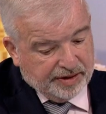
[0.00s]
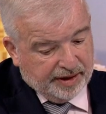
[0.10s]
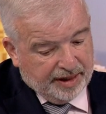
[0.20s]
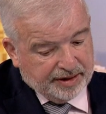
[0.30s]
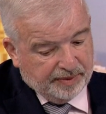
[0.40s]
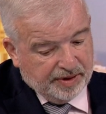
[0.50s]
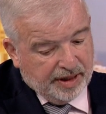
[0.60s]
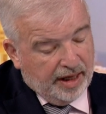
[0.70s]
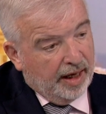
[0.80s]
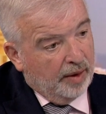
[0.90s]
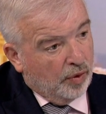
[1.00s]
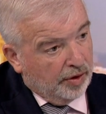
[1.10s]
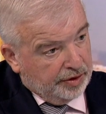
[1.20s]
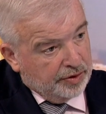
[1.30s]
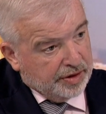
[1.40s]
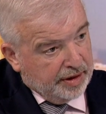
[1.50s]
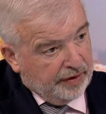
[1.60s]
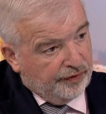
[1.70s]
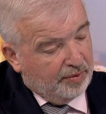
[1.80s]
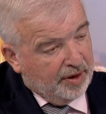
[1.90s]
to customers and what you see
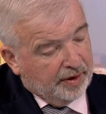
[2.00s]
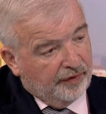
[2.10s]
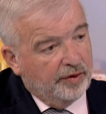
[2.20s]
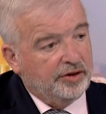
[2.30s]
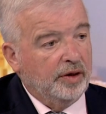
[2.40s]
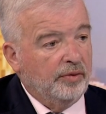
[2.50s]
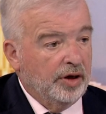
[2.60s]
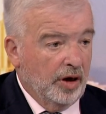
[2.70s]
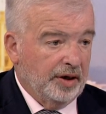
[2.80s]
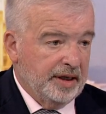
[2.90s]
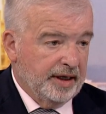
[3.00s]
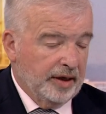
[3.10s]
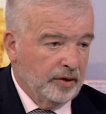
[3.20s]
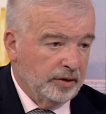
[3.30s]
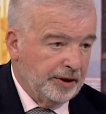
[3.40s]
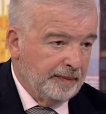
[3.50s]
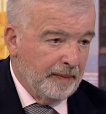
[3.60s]
for being the future regarding technology.